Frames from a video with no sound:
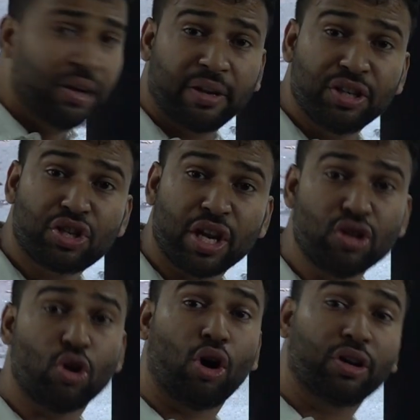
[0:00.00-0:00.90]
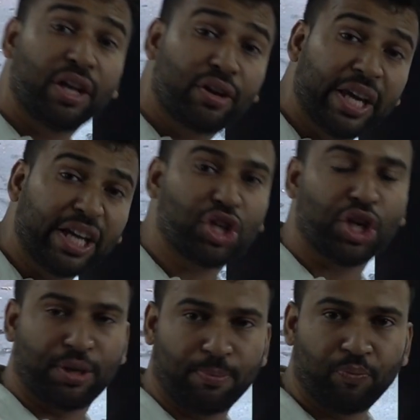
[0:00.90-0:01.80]
resistance or the
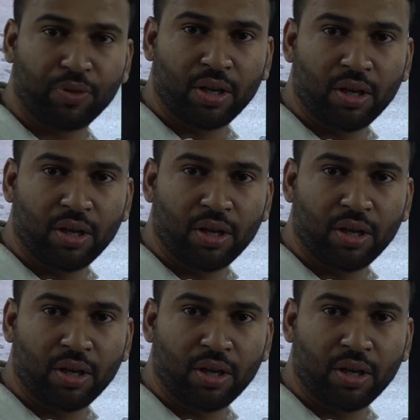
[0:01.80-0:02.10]
reaction